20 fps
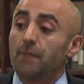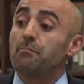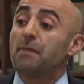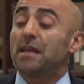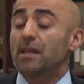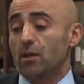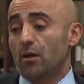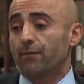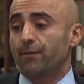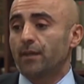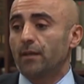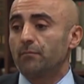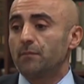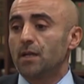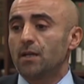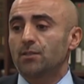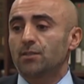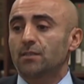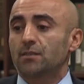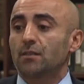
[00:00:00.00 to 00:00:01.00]
And many of them,
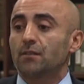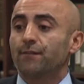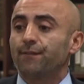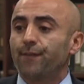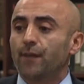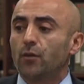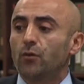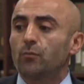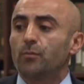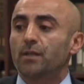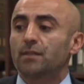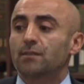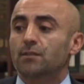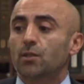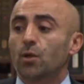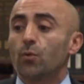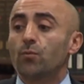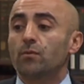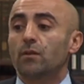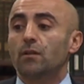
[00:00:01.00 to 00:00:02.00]
not just a few, but
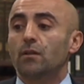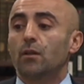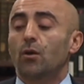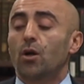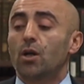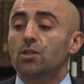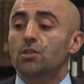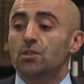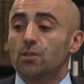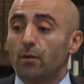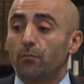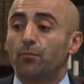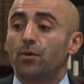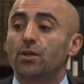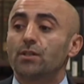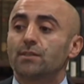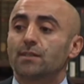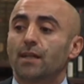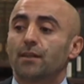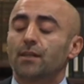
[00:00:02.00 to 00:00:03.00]
so large
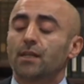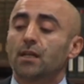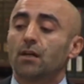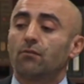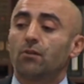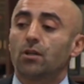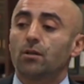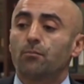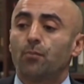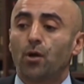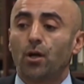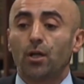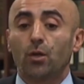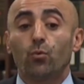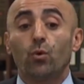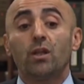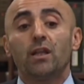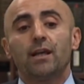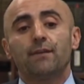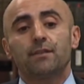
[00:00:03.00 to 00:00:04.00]
numbers that the governing party
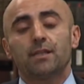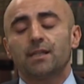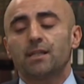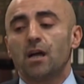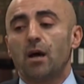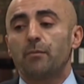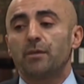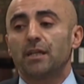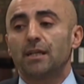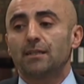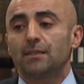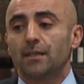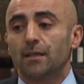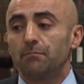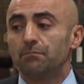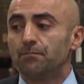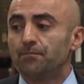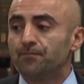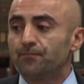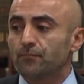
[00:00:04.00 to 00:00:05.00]
will have to accommodate
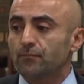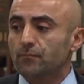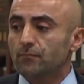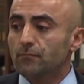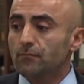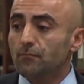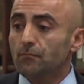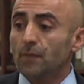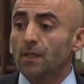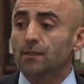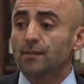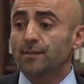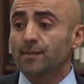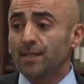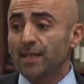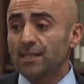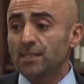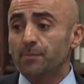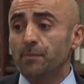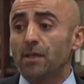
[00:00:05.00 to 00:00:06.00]
them. The C
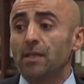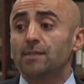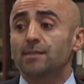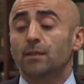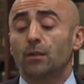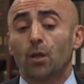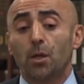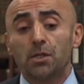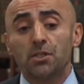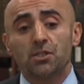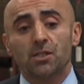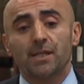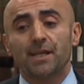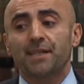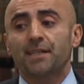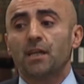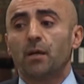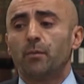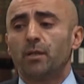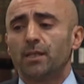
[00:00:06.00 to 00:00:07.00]
H P is largely
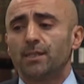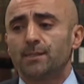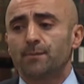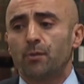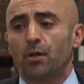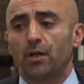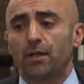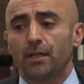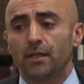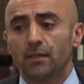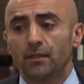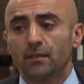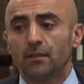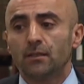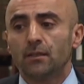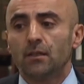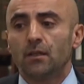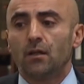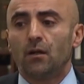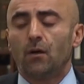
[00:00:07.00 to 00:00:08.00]
a Kemalist party,
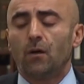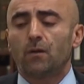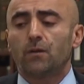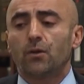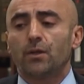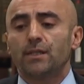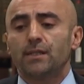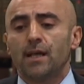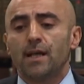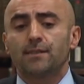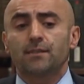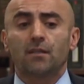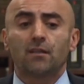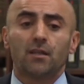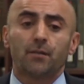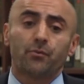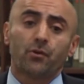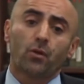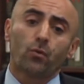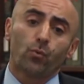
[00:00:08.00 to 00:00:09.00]
although it has a
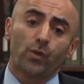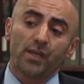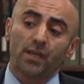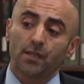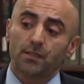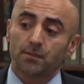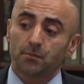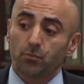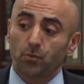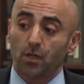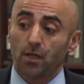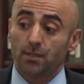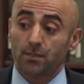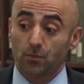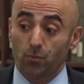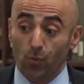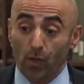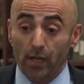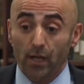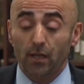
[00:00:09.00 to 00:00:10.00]
liberal wing as,
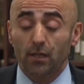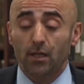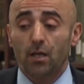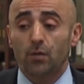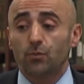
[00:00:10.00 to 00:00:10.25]
as well.